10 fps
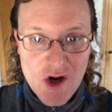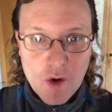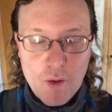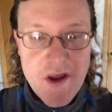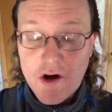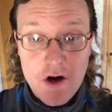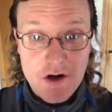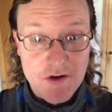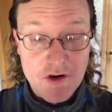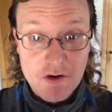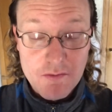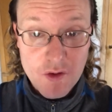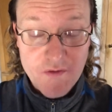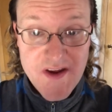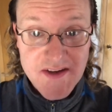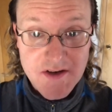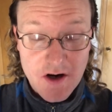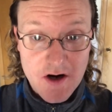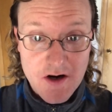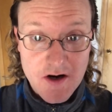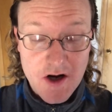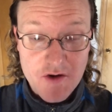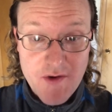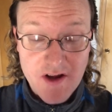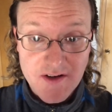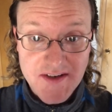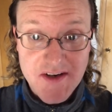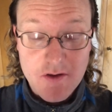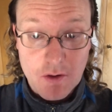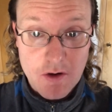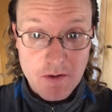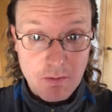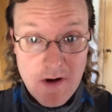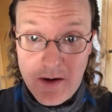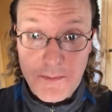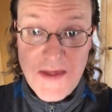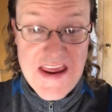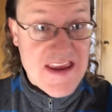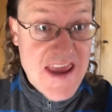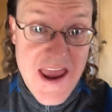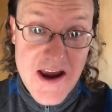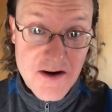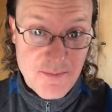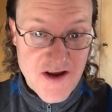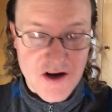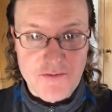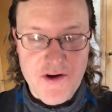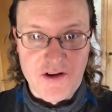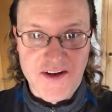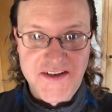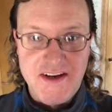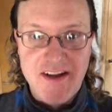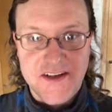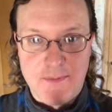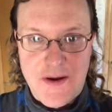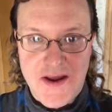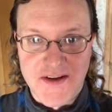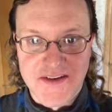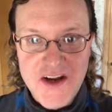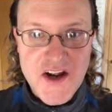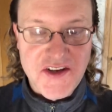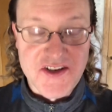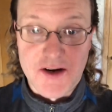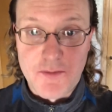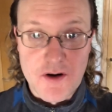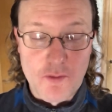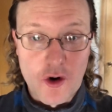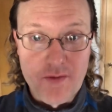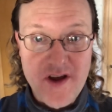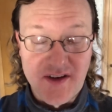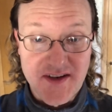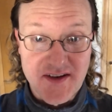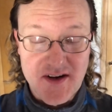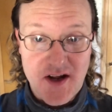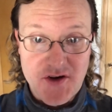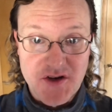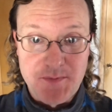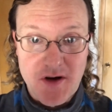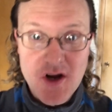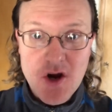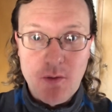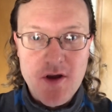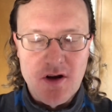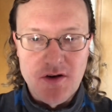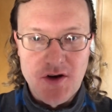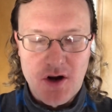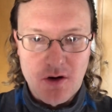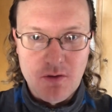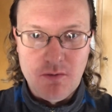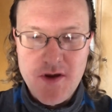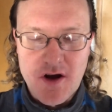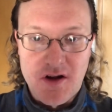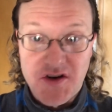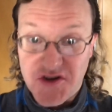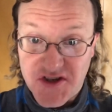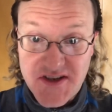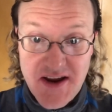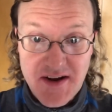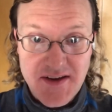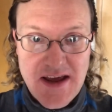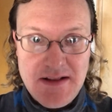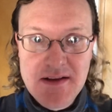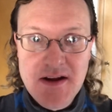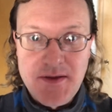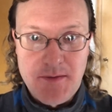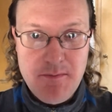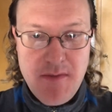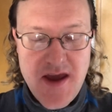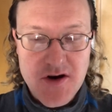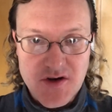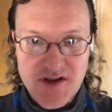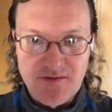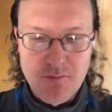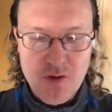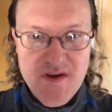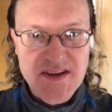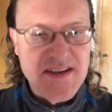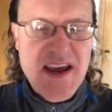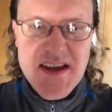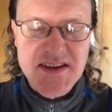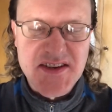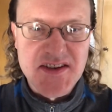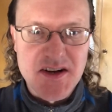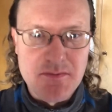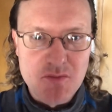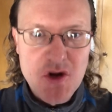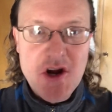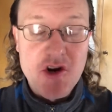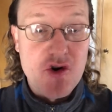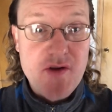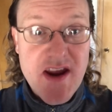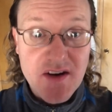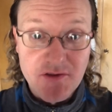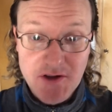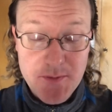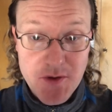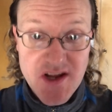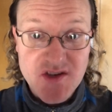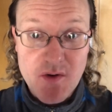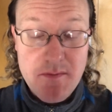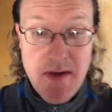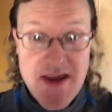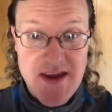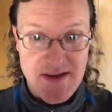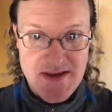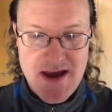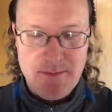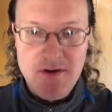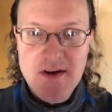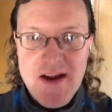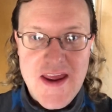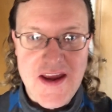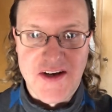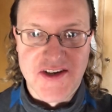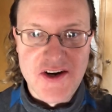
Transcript: We all know movies are unrealistic, or, well, they can be unrealistic. It depends. Some are more realistic than others, but we all understand that the makers of movies take some creative liberties when making them, and